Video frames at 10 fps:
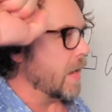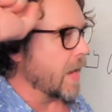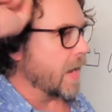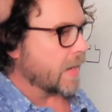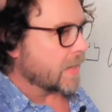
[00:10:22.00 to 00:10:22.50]

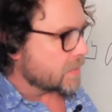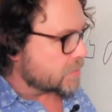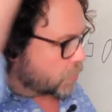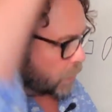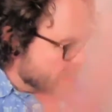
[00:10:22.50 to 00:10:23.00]
and it
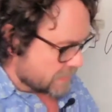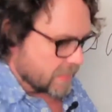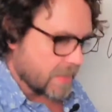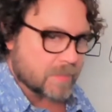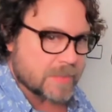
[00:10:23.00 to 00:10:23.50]
twists
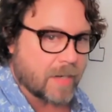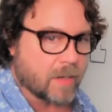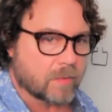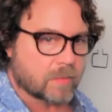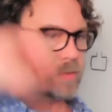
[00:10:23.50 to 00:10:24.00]
and comes
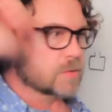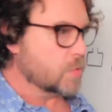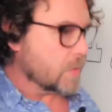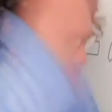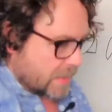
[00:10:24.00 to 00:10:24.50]
down,
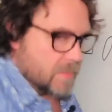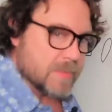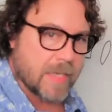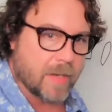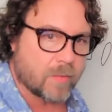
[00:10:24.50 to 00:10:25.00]
twists and comes
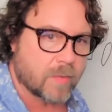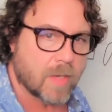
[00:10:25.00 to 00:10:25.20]
down.